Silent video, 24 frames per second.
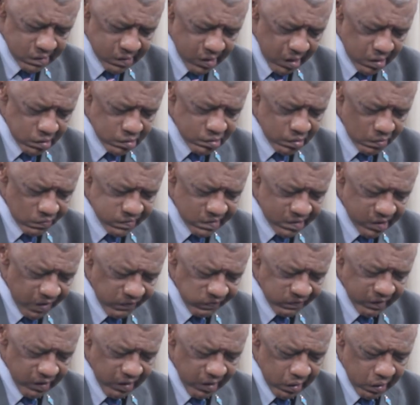sense of
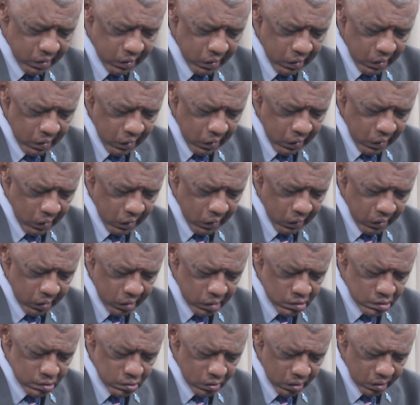safety and
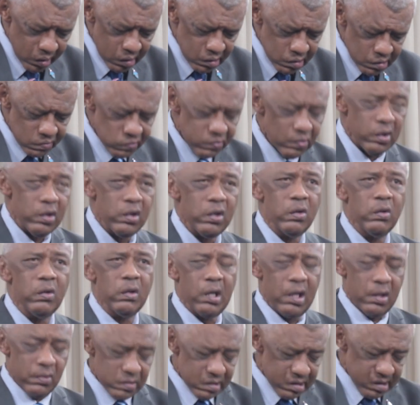reassurance for
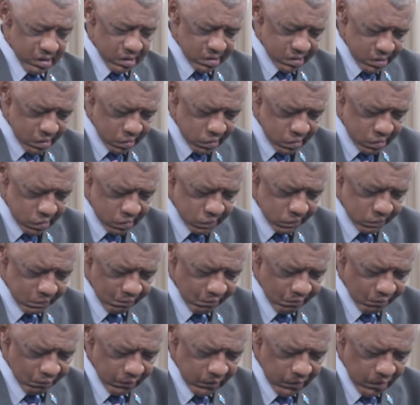all our citizens.
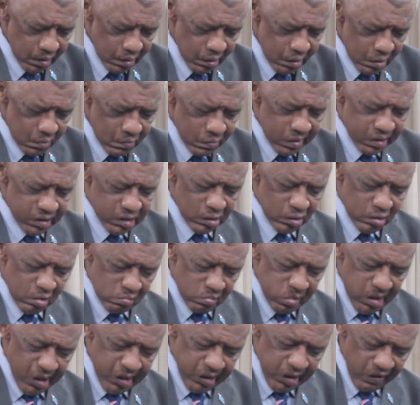With the
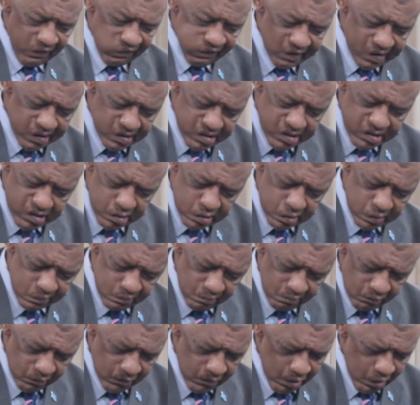combined efforts
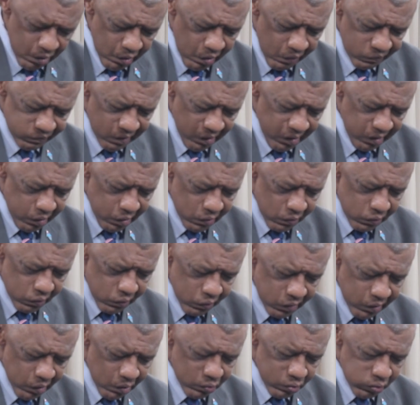of the
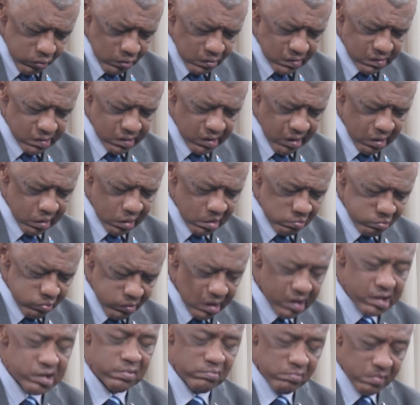new recruits and the
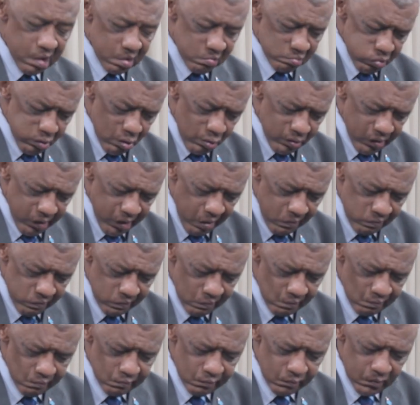police beat
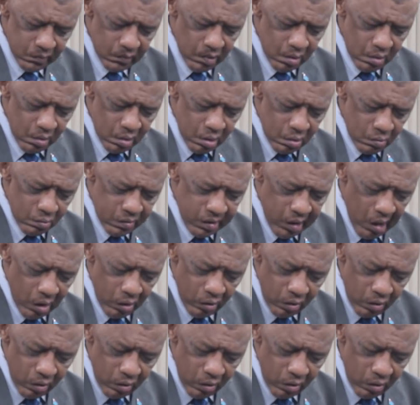program, we are